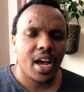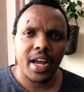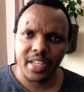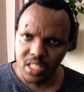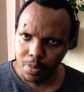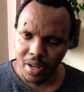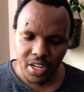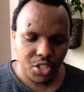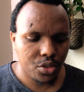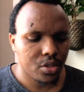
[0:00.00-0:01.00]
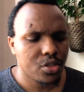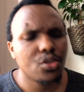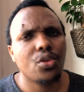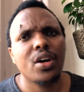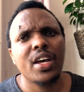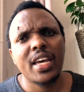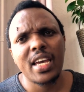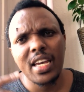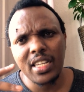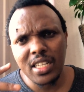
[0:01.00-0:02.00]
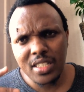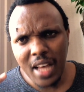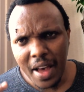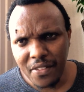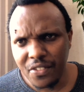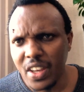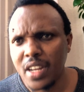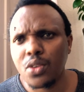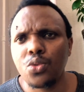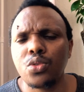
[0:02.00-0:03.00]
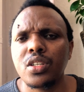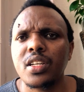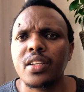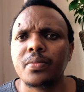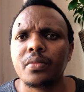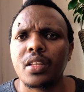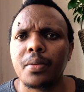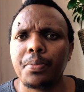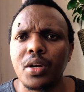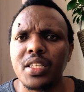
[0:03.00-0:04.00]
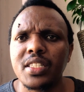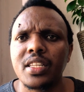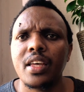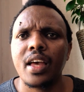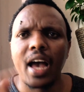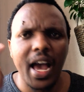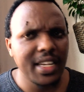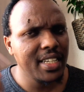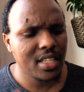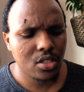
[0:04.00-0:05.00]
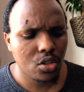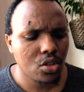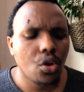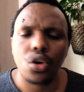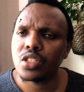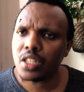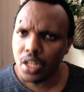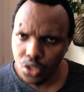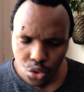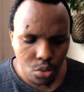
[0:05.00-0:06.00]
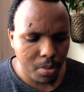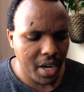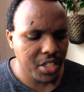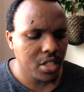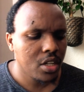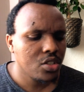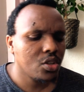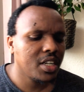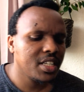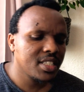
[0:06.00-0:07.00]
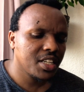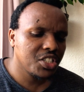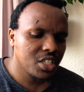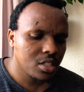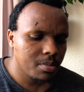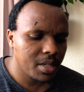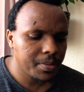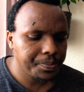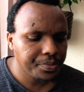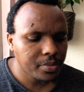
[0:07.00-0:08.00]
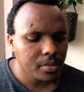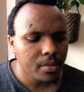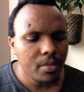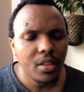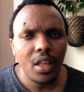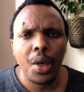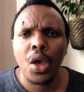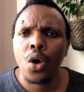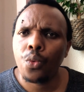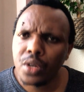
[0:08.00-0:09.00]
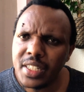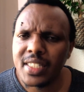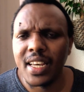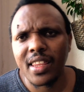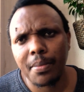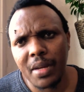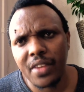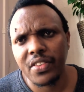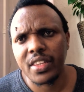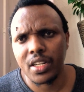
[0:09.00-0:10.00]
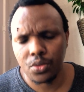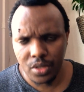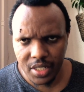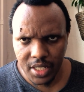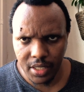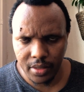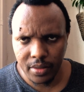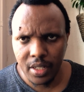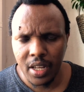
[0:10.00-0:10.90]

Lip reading: and desperation. So it is a very good policy and it does not cost too much. So, ladies and gentlemen, what is the other benefit that was seen?